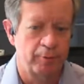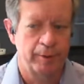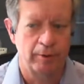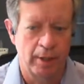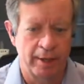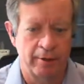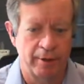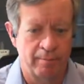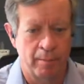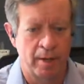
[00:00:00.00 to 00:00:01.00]
the career
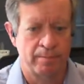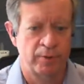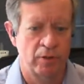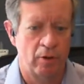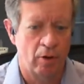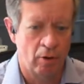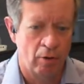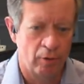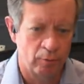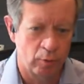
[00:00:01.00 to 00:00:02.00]
ladder that maps
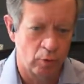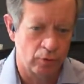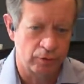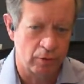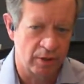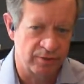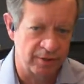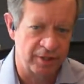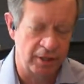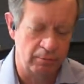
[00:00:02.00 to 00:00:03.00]
all the roles across
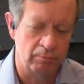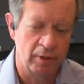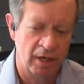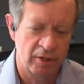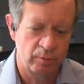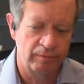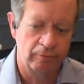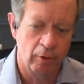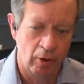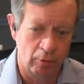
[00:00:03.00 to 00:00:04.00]
the team. And as
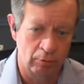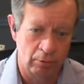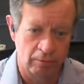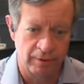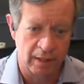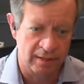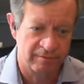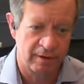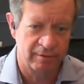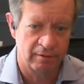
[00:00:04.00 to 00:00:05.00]
we've grown over the
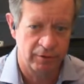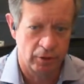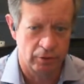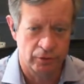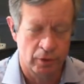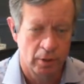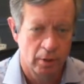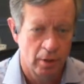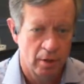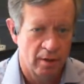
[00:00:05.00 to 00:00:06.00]
last 5.5 years,
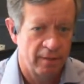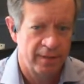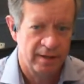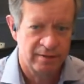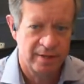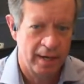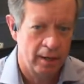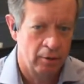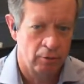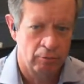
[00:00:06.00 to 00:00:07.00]
that's
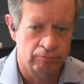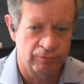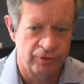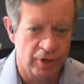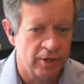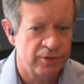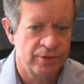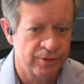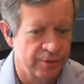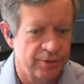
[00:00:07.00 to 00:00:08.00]
now
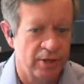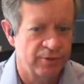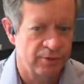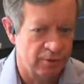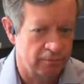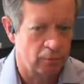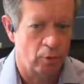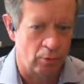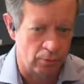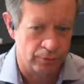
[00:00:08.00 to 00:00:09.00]
dozens and dozens of
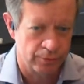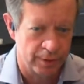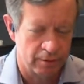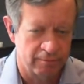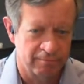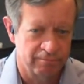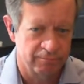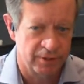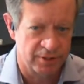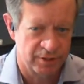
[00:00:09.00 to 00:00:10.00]
roles that are
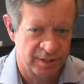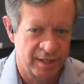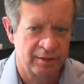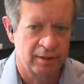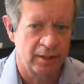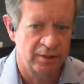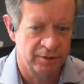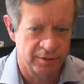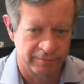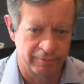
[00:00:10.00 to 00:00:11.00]
distinctly
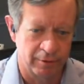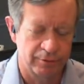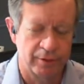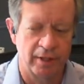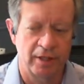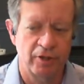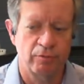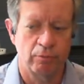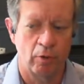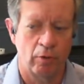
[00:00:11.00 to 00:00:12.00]
different. And
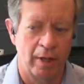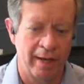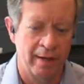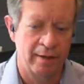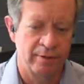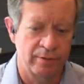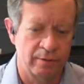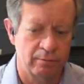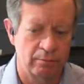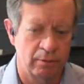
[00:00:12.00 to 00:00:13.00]
each role
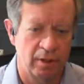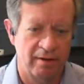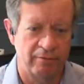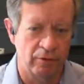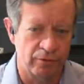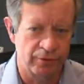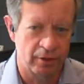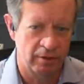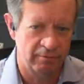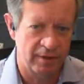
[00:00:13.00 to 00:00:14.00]
has
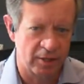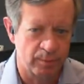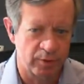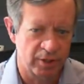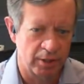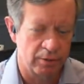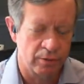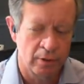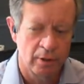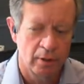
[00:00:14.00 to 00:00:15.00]
levels of
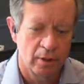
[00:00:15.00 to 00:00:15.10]
expertise.